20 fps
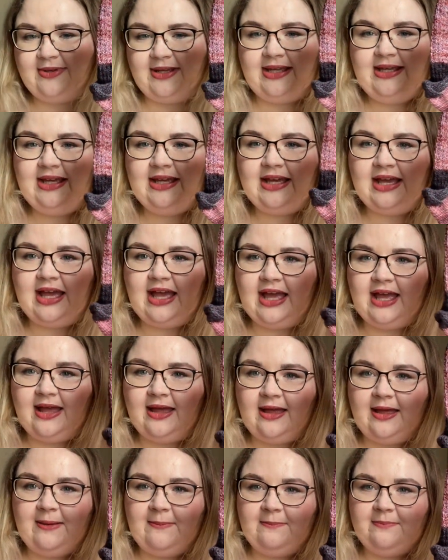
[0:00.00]
week,
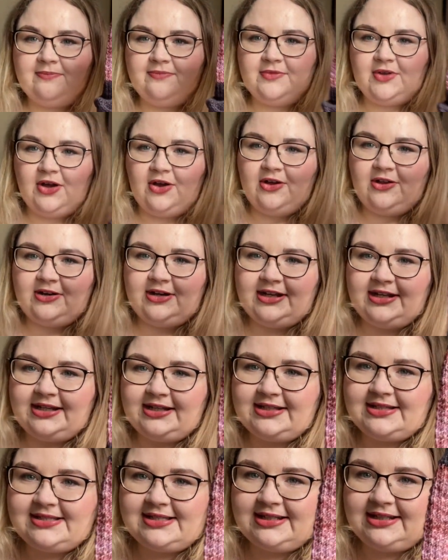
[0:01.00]
um, on it
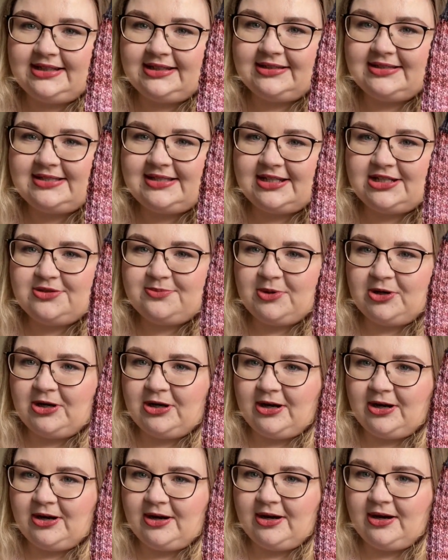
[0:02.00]
is a little stitch
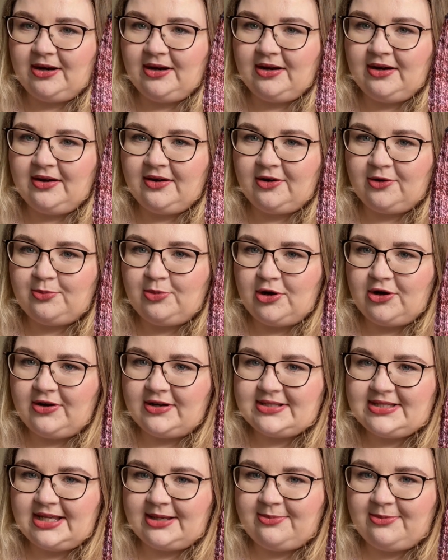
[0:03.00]
marker or
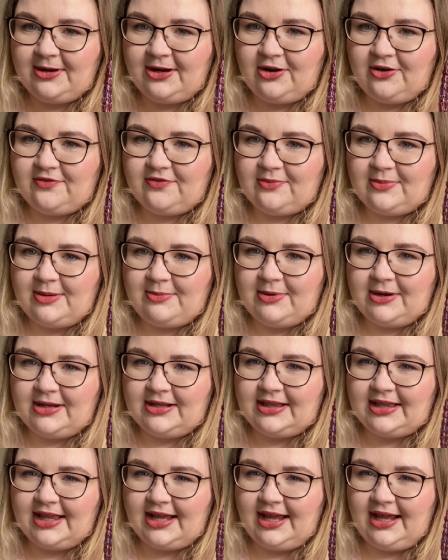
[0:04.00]
progress keeper I got for my
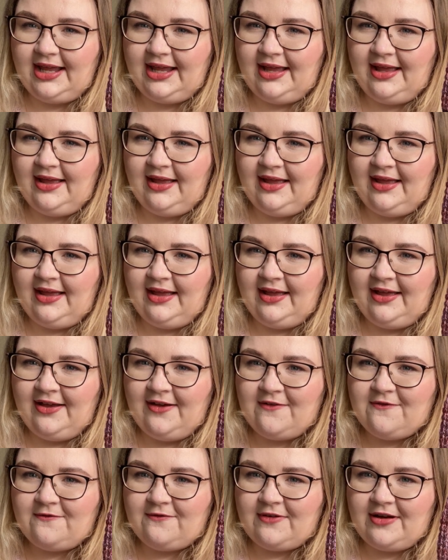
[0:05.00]
birthday
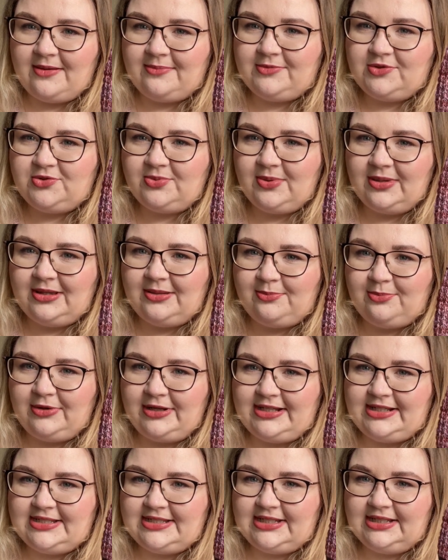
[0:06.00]
from Twill and
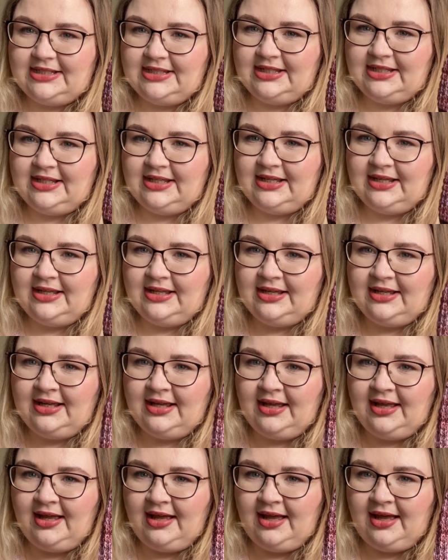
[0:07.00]
Print.
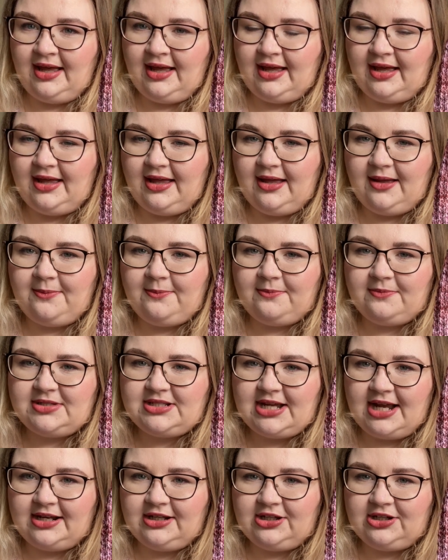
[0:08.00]
Um,
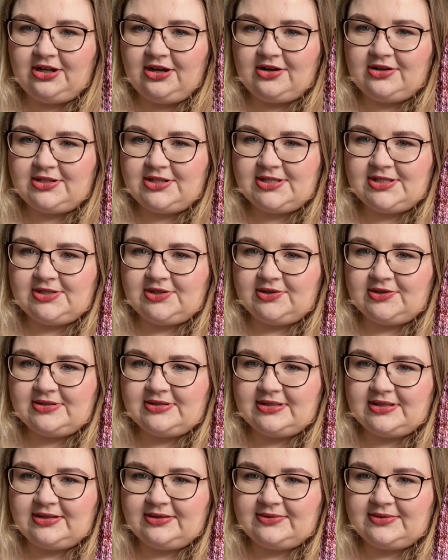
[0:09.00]
Botanical Yarn
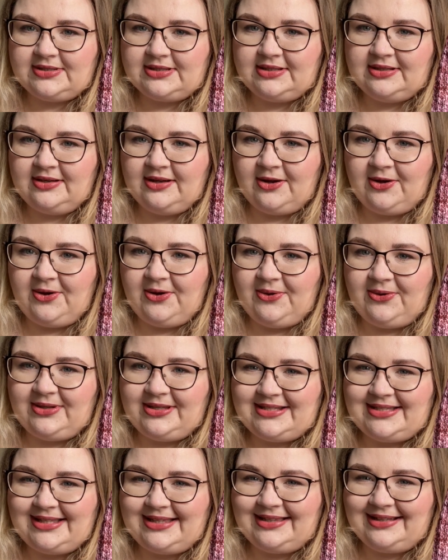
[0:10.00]
stocks those. Oh, you
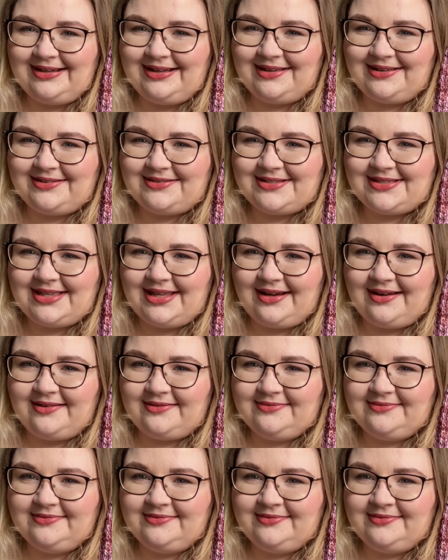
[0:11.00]
see the colours there.